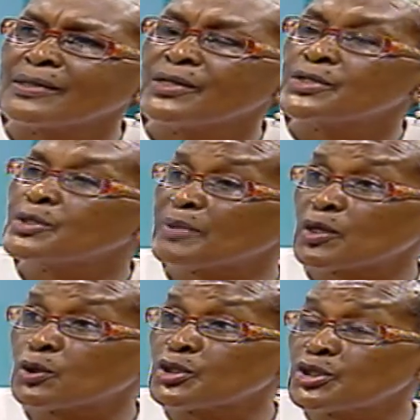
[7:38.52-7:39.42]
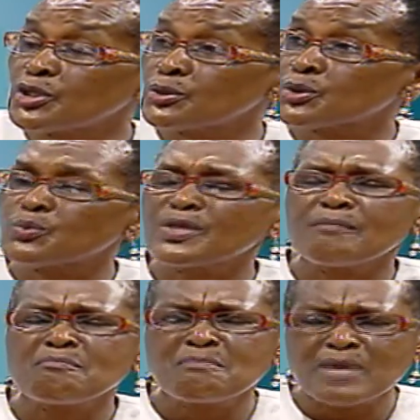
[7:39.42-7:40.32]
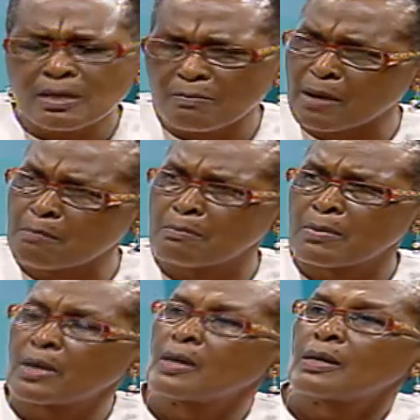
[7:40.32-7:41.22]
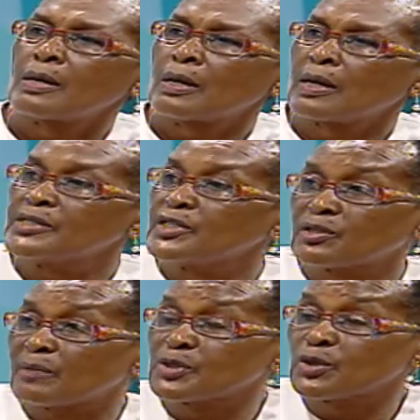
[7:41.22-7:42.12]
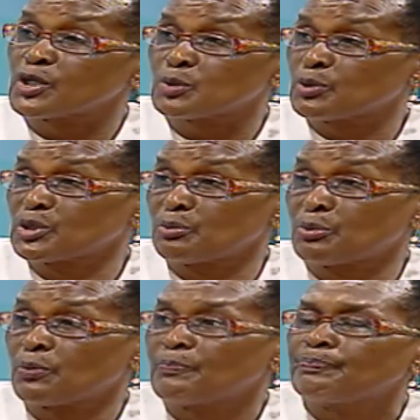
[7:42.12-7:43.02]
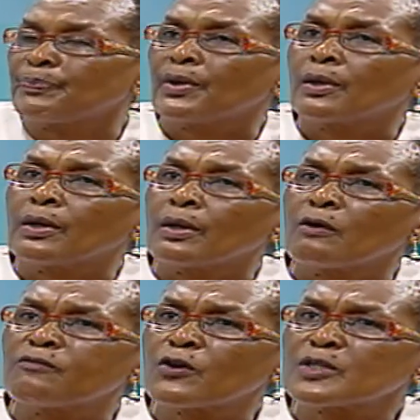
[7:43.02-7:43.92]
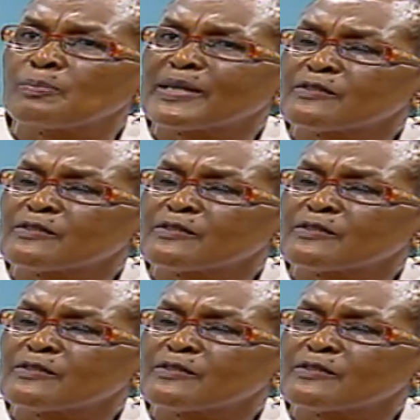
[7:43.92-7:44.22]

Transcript: shipping continues with the minimum disruption as possible. Of course, part